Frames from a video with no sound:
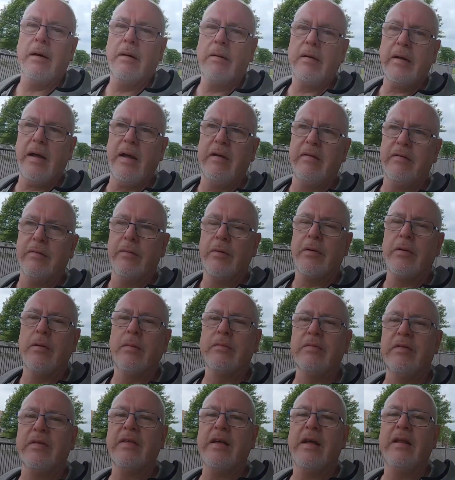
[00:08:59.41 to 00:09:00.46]
Okay, so we'll
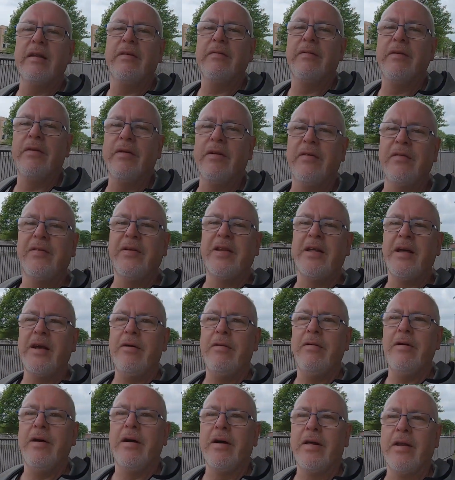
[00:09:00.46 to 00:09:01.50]
come to the end of another
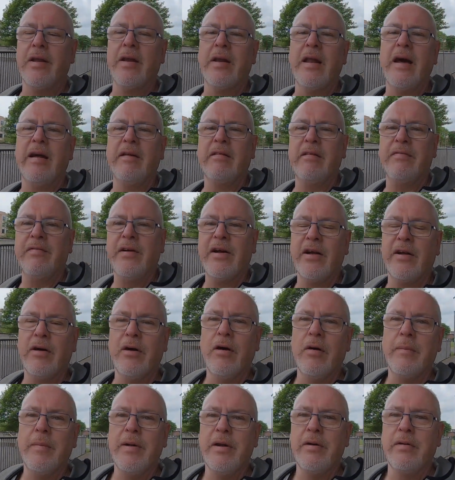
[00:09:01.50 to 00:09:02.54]
video, and I'd like to thank
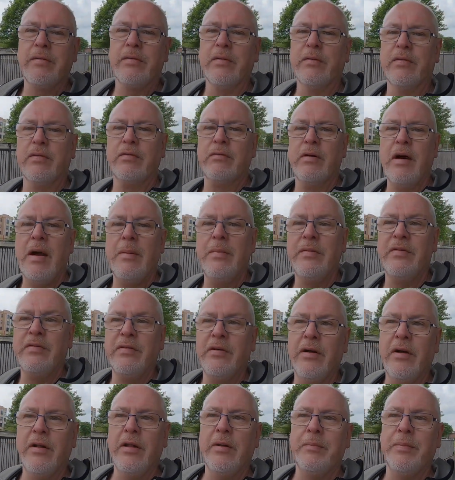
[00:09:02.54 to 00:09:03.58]
all my new subscribers
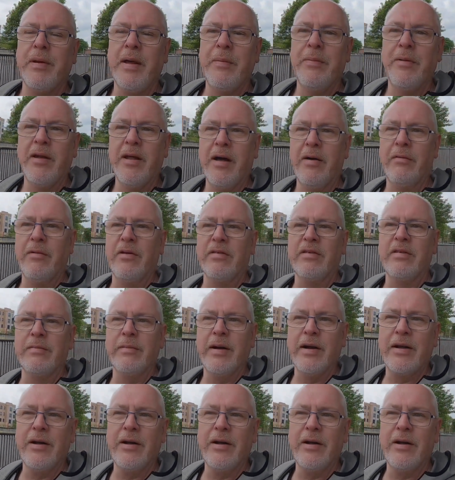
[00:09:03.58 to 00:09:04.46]
and all the people that are watching my